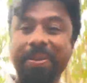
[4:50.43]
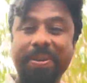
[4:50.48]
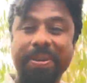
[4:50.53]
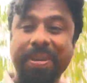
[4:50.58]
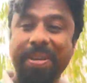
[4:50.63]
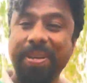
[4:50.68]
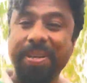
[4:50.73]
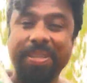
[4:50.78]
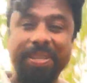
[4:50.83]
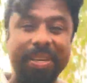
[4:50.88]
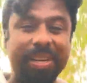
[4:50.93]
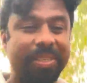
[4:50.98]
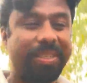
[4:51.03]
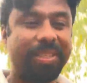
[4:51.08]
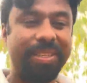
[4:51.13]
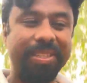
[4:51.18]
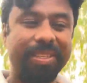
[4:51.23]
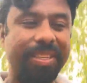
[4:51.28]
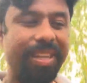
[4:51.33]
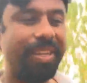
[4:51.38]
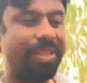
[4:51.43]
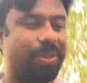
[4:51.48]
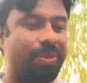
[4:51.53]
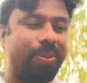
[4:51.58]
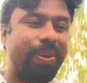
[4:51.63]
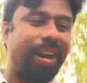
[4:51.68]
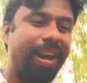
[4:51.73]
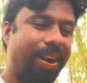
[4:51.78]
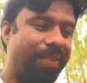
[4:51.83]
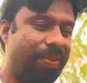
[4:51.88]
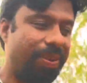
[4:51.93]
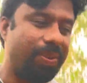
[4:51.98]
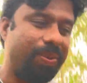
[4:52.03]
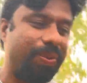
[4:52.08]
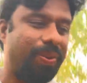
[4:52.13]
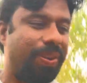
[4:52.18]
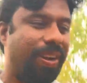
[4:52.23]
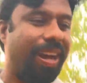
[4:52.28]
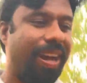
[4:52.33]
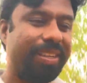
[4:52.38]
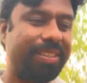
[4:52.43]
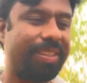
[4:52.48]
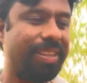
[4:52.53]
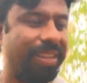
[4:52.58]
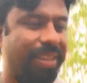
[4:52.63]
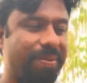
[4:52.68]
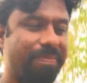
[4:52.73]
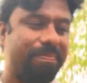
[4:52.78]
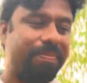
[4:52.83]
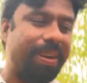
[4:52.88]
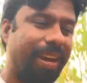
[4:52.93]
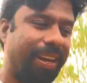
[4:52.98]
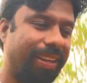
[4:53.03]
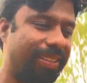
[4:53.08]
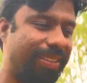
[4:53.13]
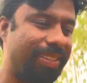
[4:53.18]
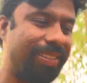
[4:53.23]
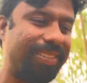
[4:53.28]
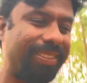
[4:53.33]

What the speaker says: it doesn't tend to have a good lasting impact